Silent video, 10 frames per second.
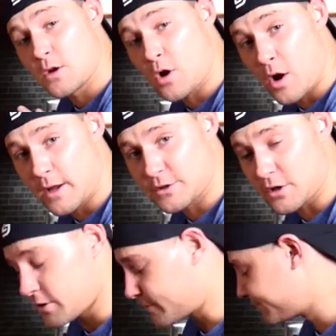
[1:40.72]
Alright,
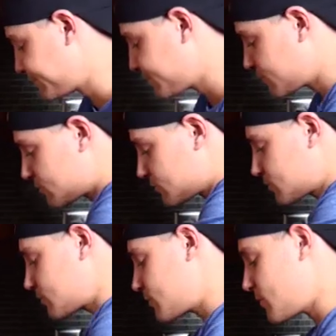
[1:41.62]
y'all.
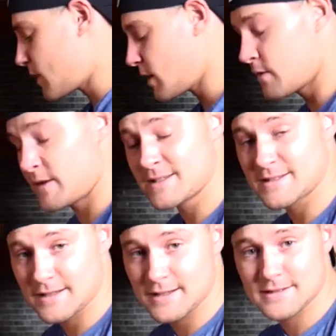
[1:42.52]
This
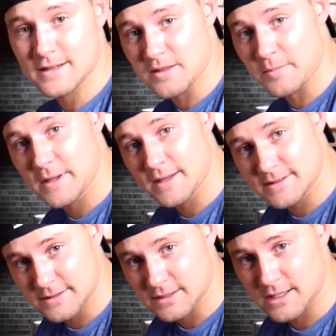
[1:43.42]
is the big
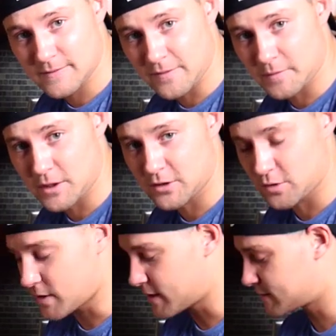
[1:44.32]
sleeve of
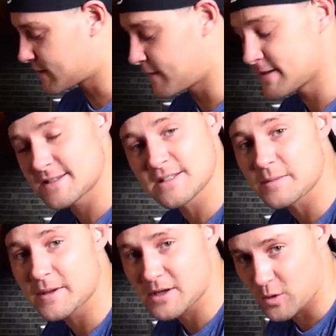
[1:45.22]
miracle rice. And this is the
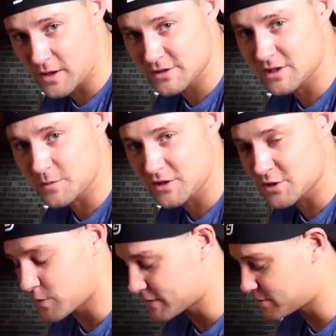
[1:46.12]
big question with
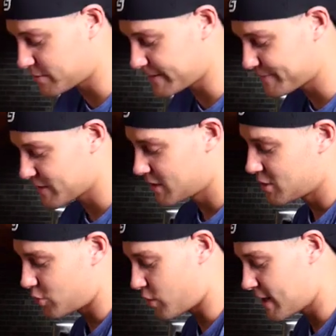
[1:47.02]
this recipe.
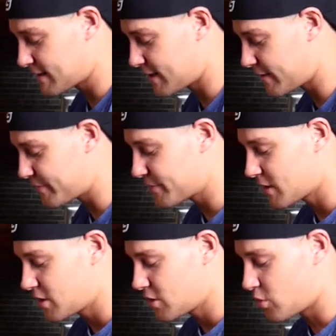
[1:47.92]
Right now,
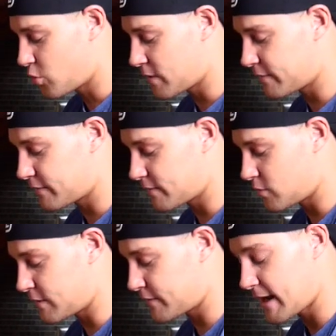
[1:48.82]
we've,
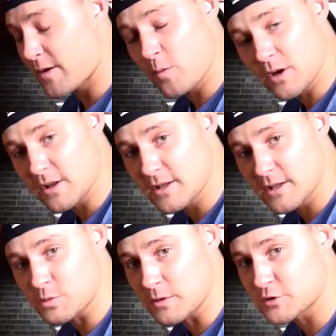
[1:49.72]
we've got one of
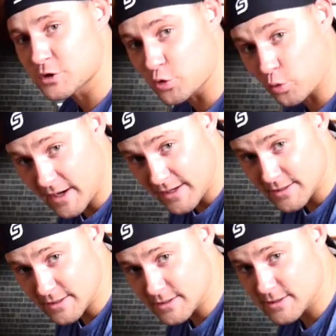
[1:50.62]
these, we've strained
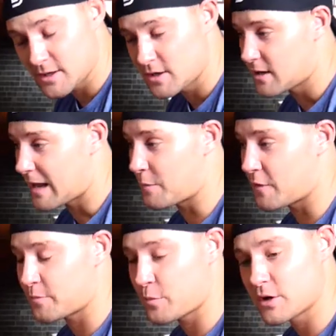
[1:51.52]
it, and
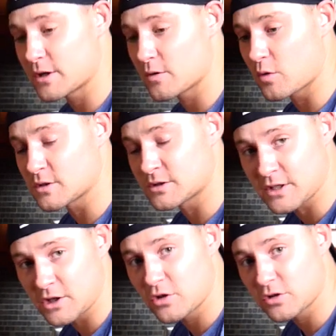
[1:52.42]
we've put it
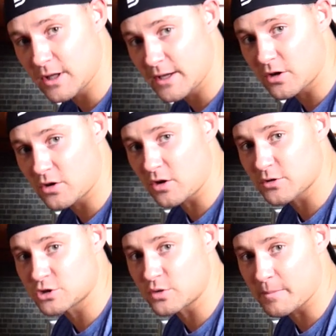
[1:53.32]
single layer
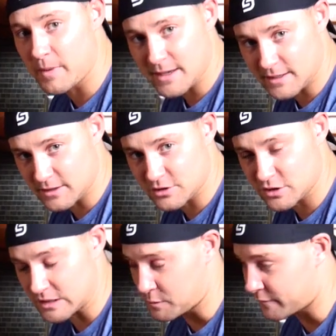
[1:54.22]
onto a baking
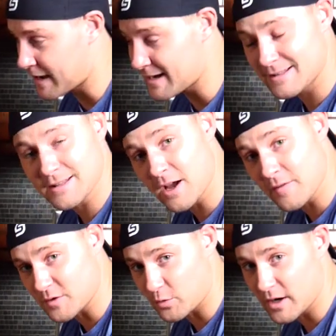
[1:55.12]
sheet. we've got it in the
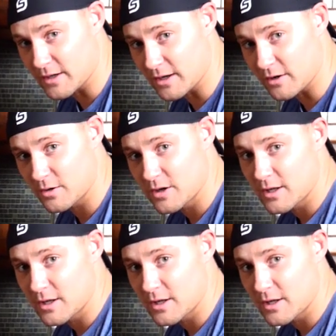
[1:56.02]
oven right now.